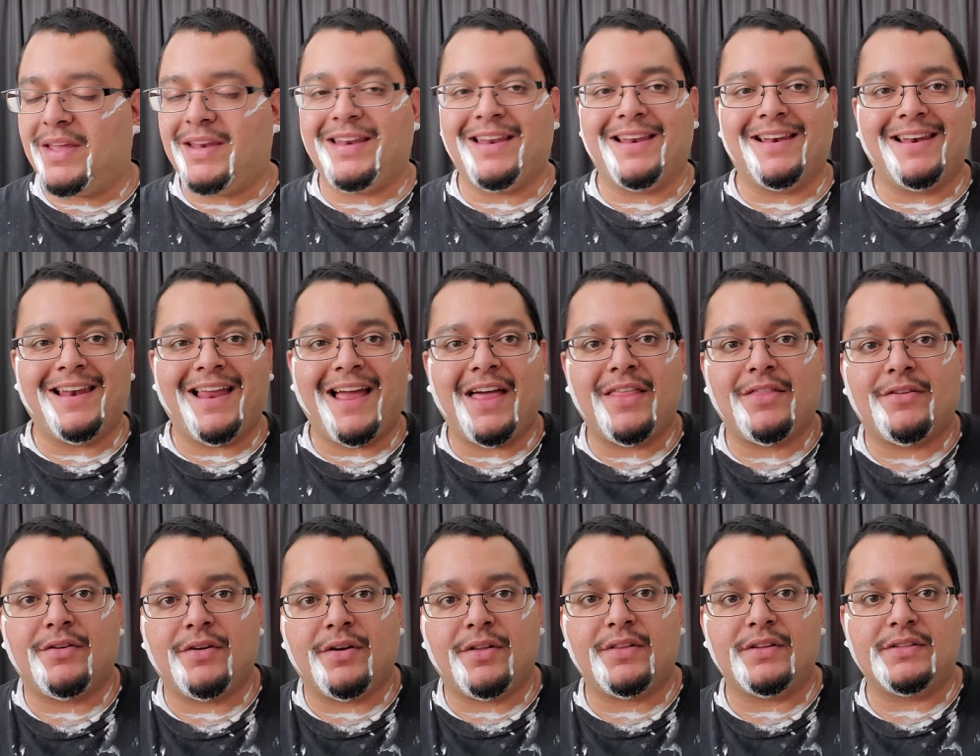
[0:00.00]
any
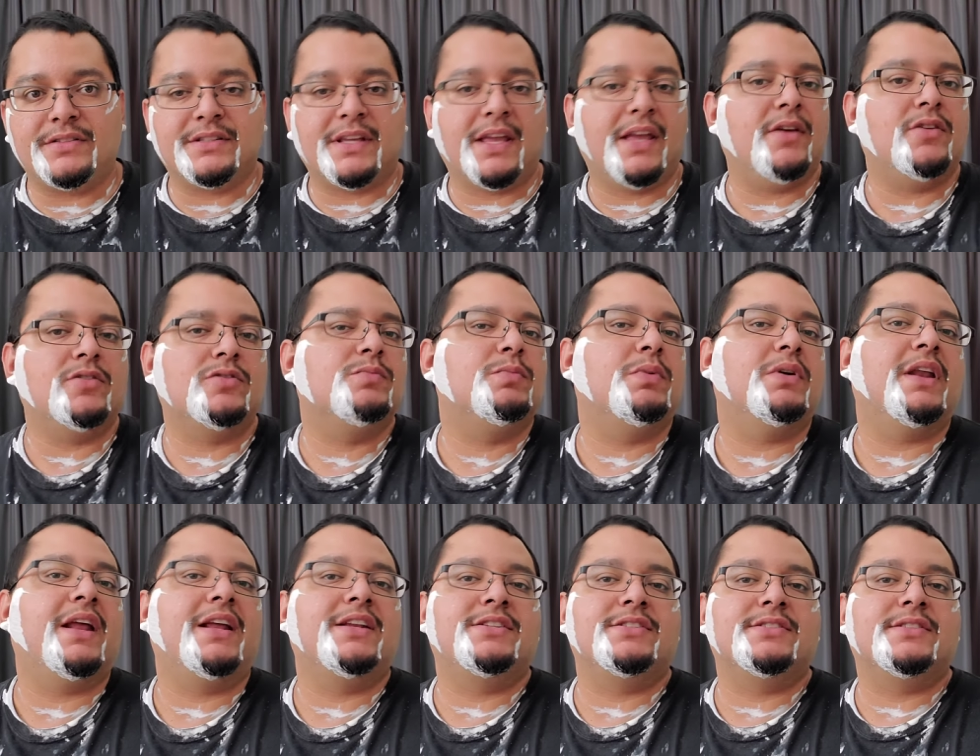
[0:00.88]
lather on the scales,
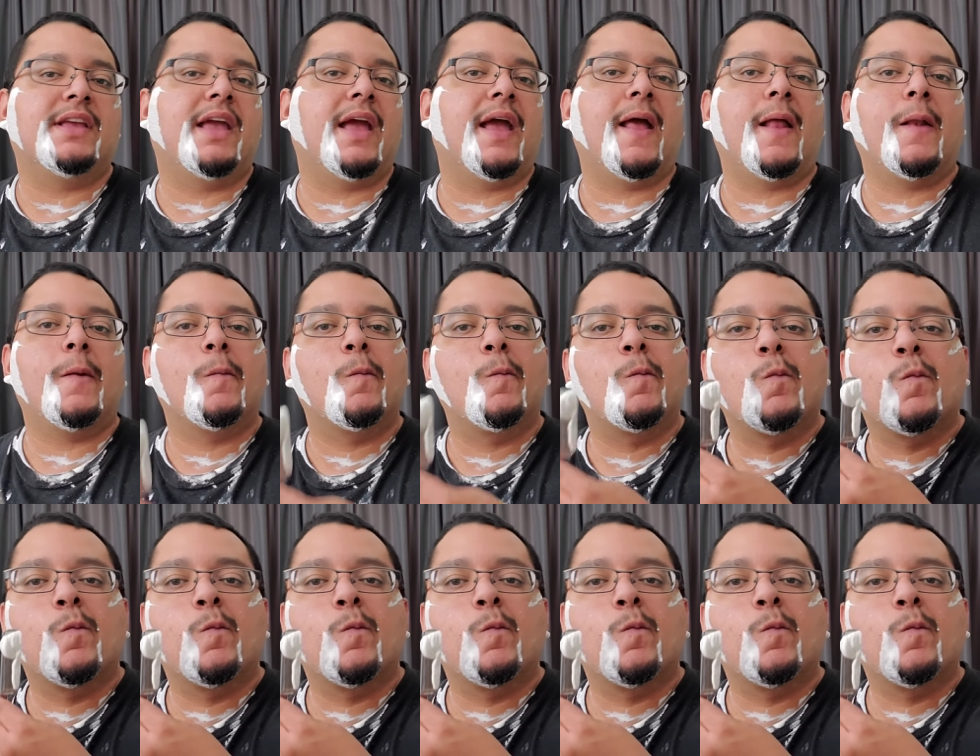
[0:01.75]
but I just can't.